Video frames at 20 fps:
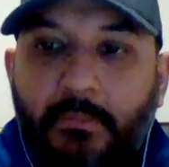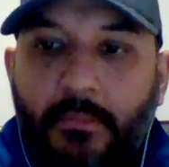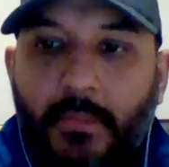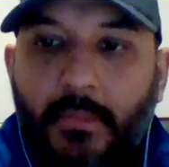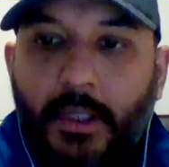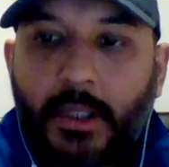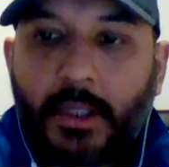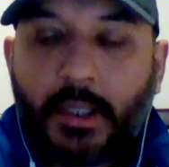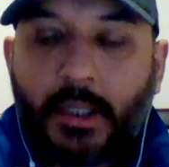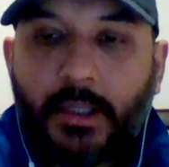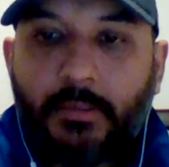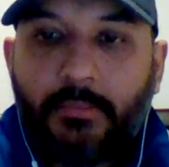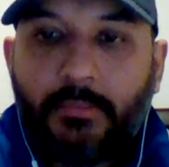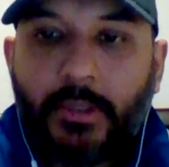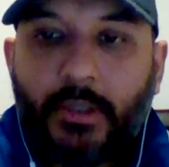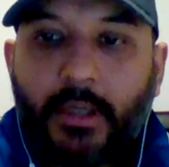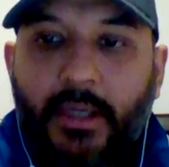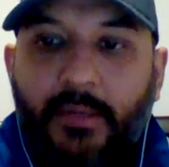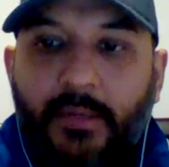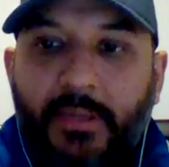
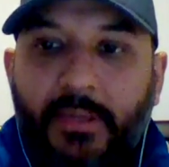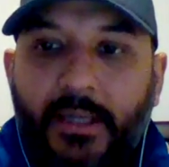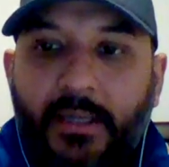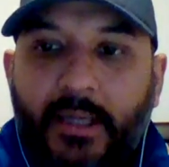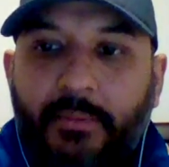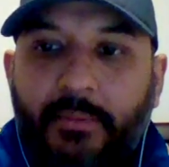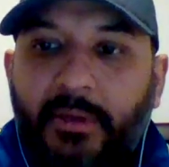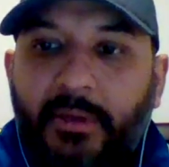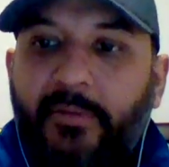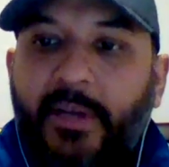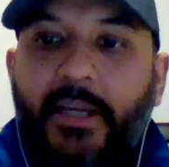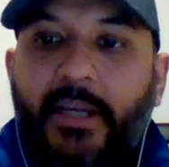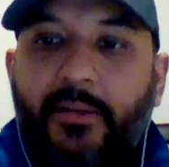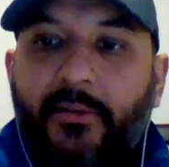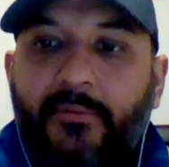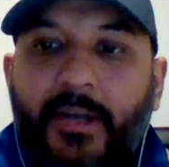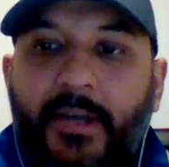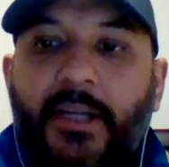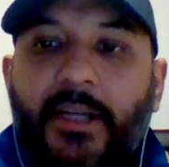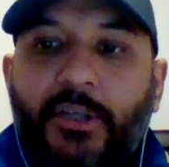I'd be very
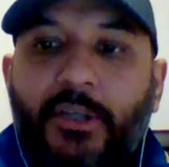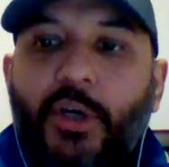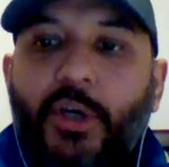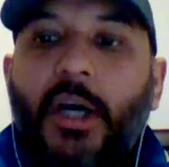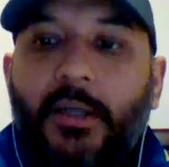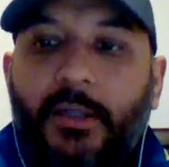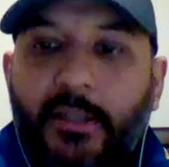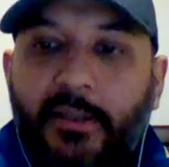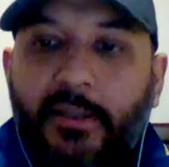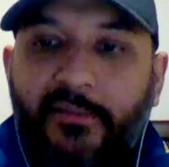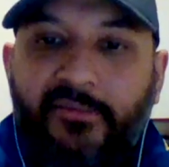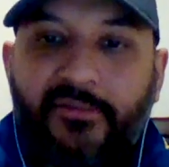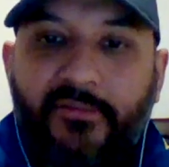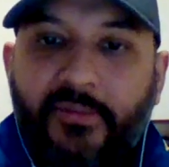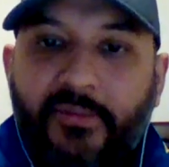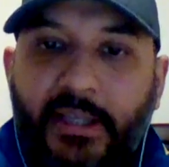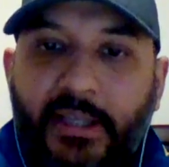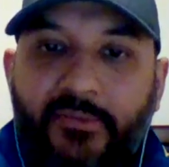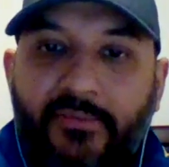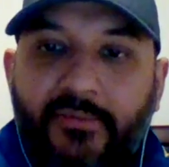very shocked
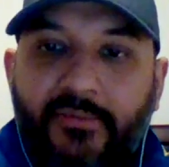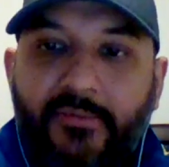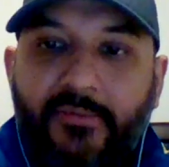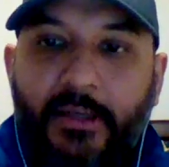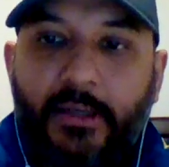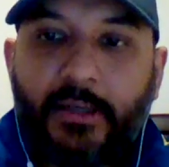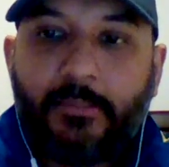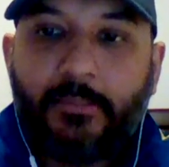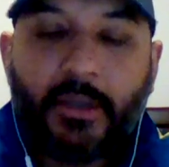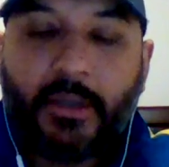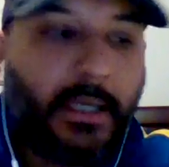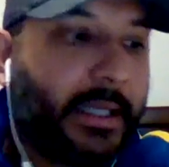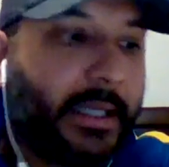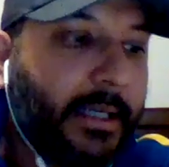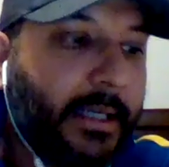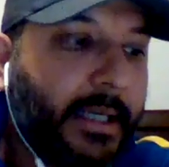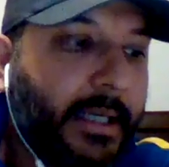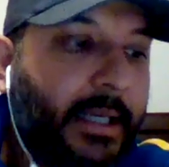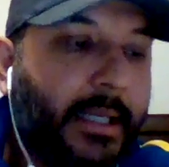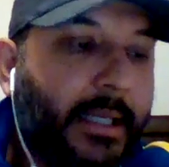if Burnley
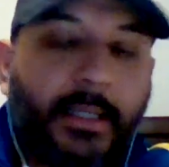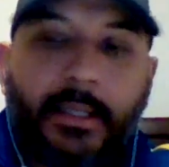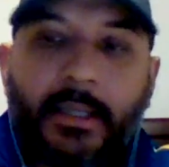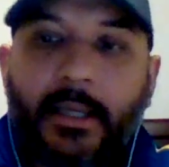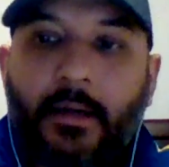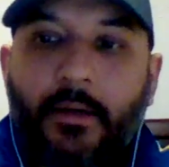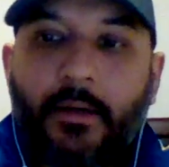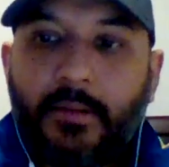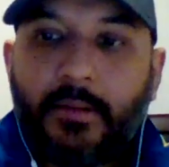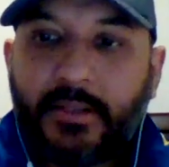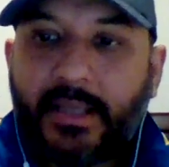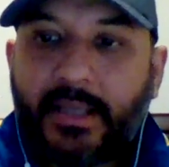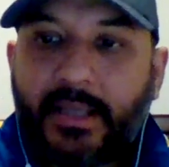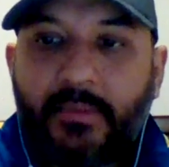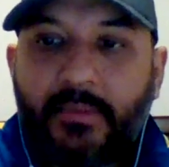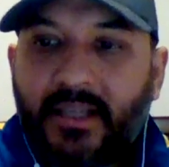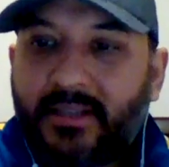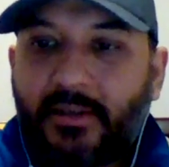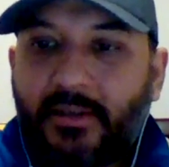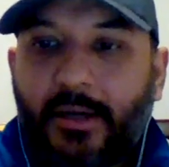can get anything out of this game.
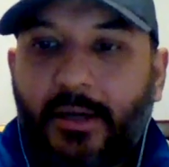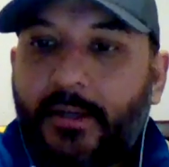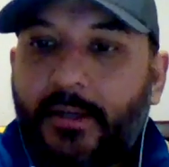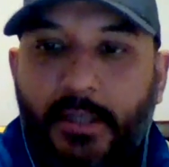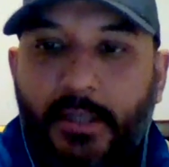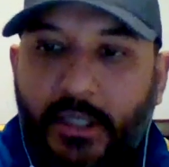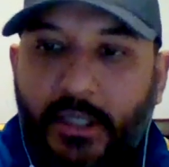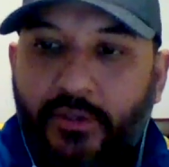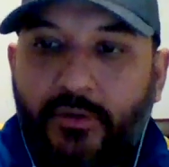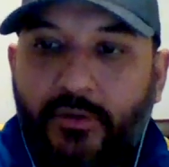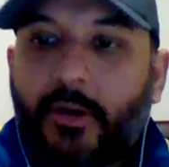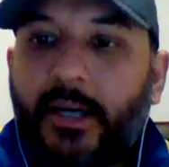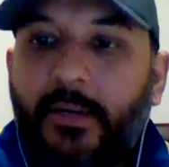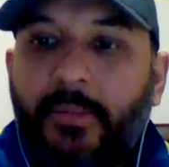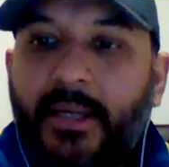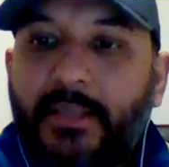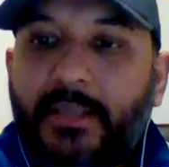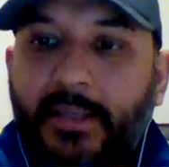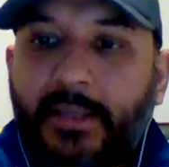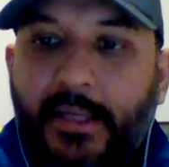They just got destroyed
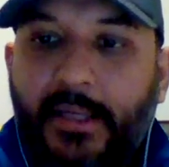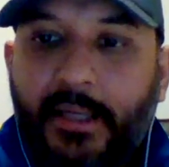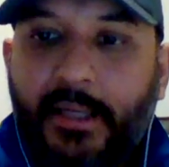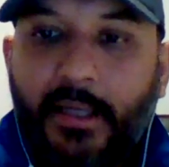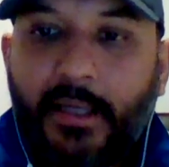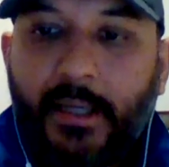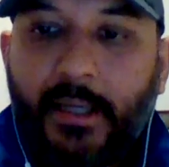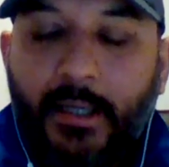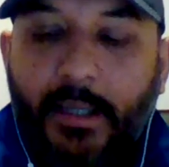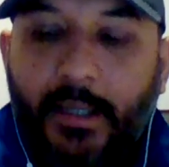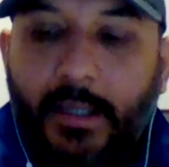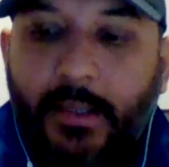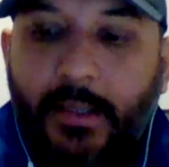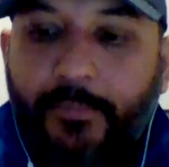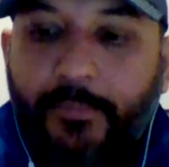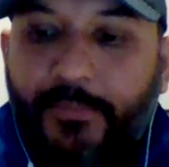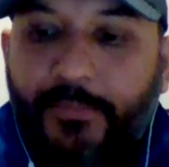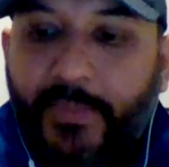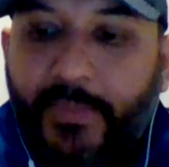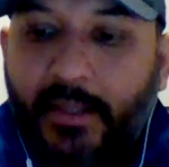by City
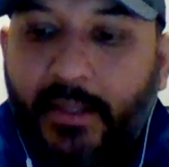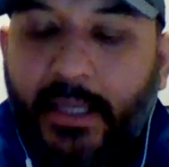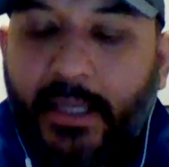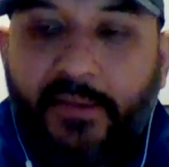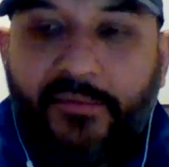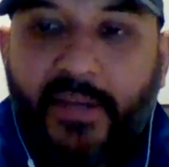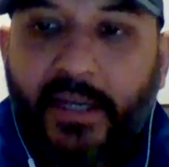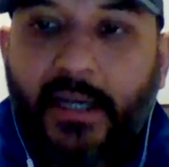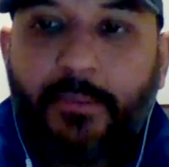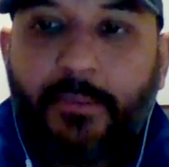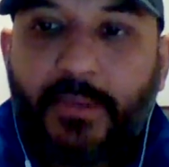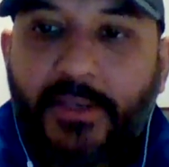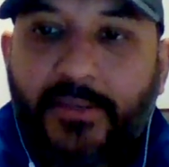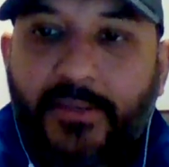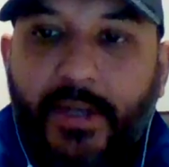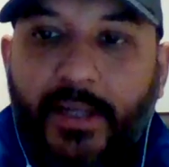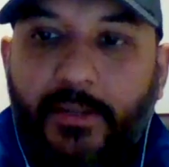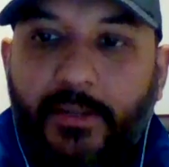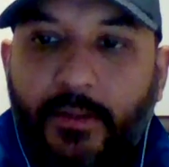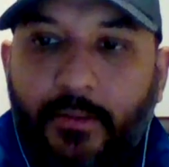in the FA Cup as
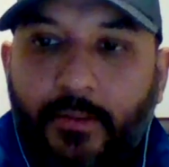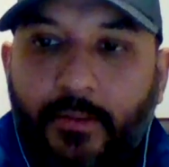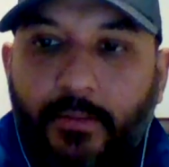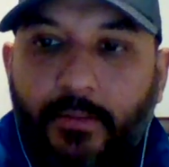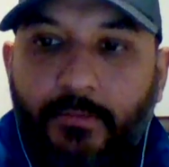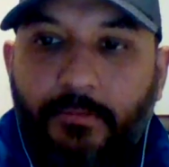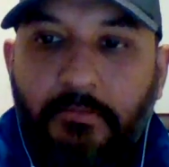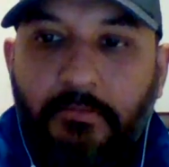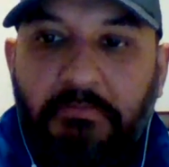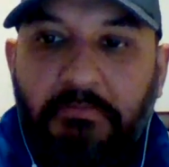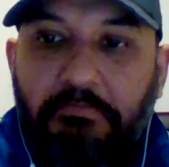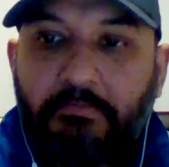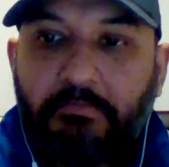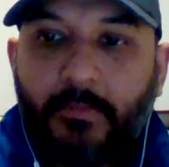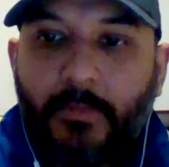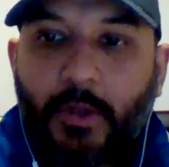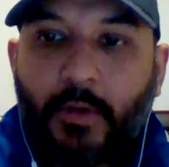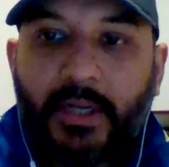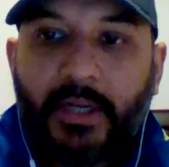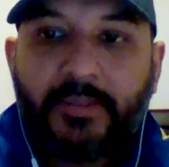well, so
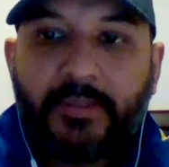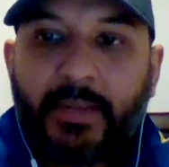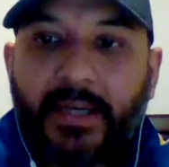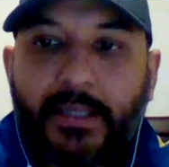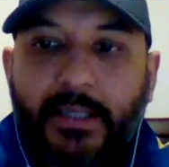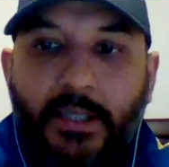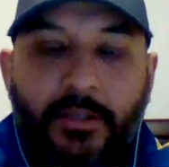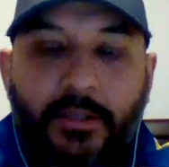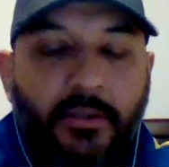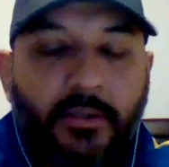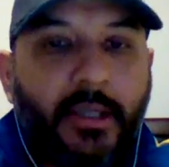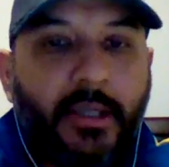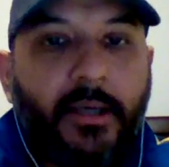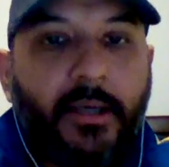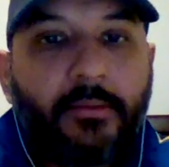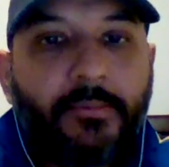no expectations there.